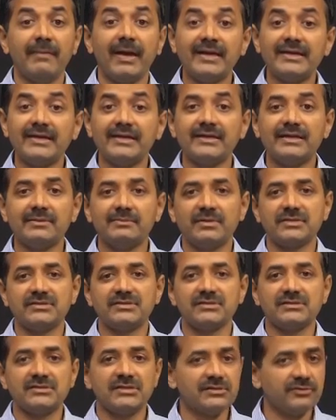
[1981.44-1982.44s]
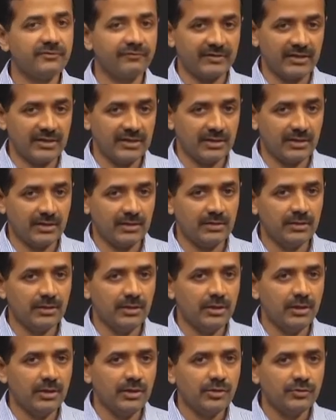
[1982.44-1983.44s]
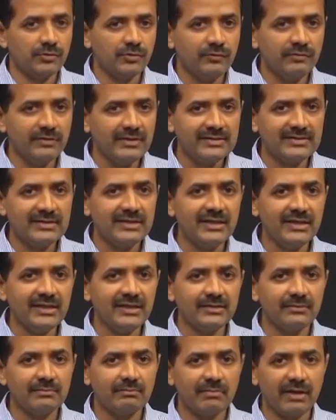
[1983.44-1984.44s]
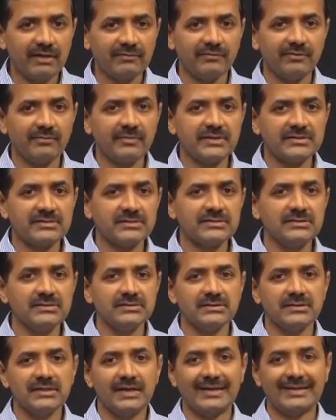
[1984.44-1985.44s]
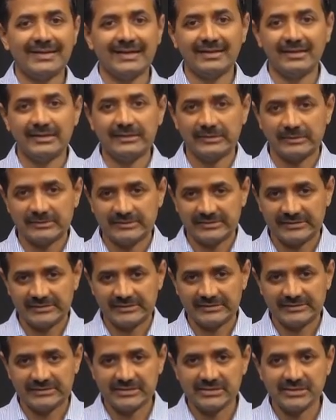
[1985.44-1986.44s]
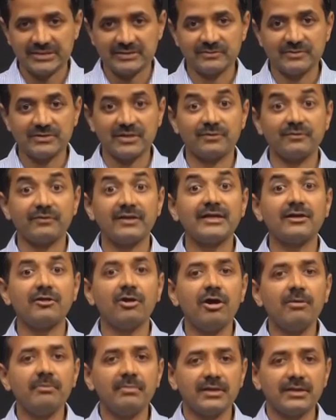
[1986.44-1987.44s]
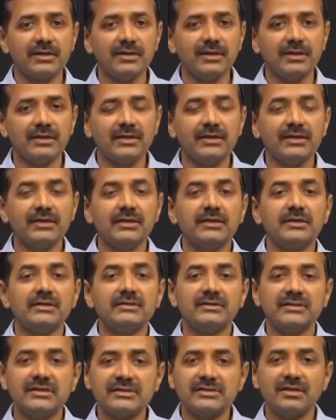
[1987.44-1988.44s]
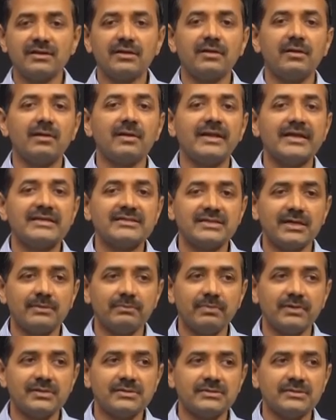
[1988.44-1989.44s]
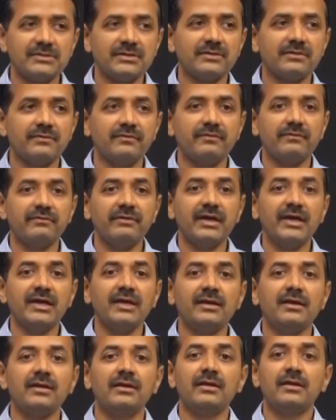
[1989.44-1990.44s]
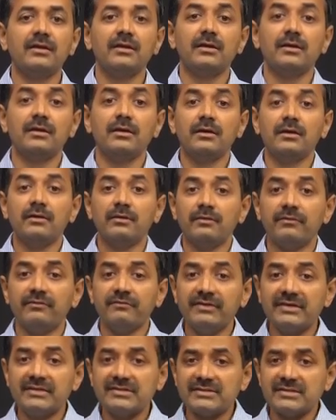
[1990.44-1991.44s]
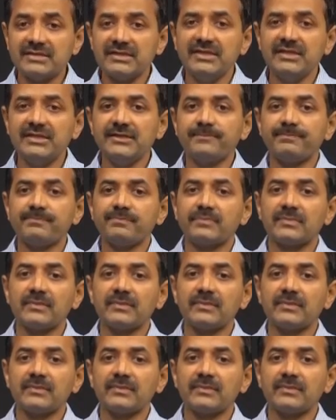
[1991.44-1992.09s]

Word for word: manic depression, schizophrenia. So, we see malformations and adult onset diseases, which are very common. These are all examples where we see